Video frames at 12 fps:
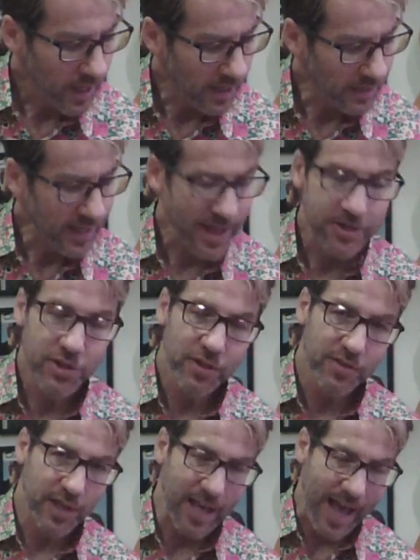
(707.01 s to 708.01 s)
and
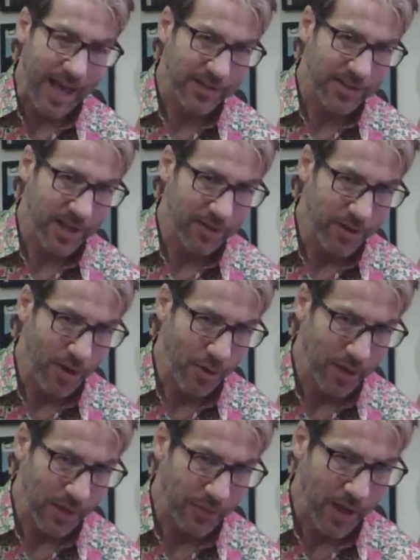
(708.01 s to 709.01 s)
catches the accent
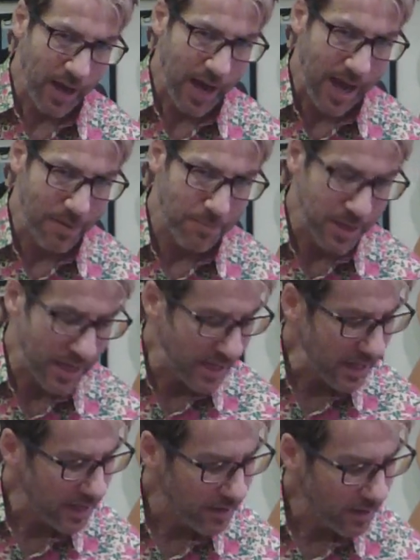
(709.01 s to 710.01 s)
note at the high
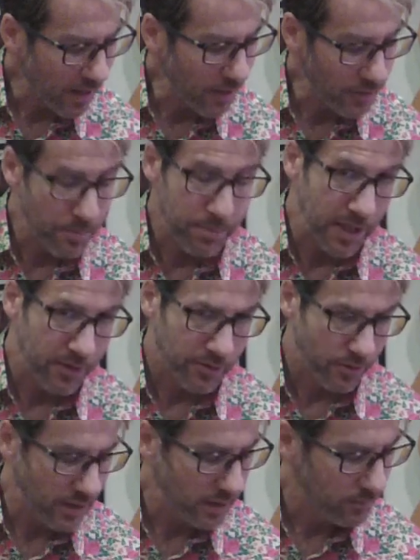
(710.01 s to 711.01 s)
B, the B
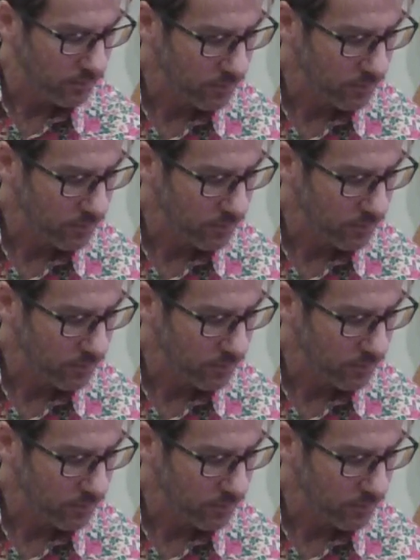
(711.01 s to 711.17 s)
string.